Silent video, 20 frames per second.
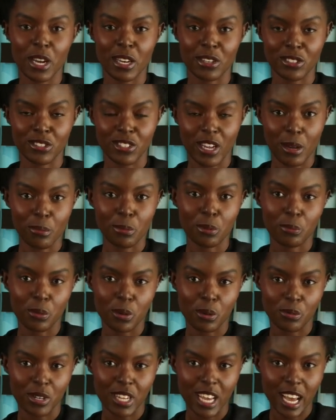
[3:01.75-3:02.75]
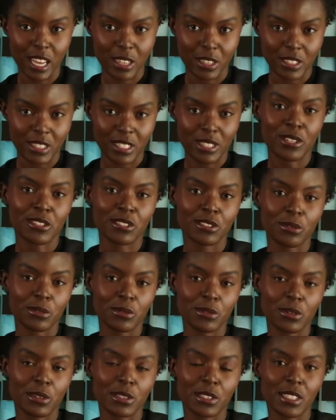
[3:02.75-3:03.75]
unstoppable realities.
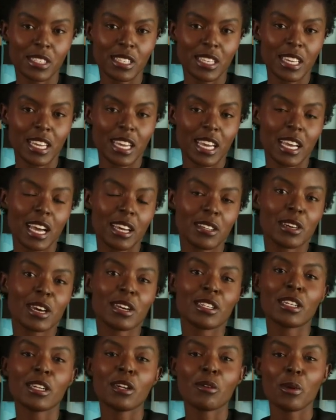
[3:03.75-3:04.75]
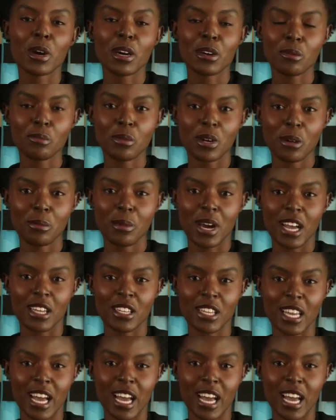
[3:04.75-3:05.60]
And this is where the real magic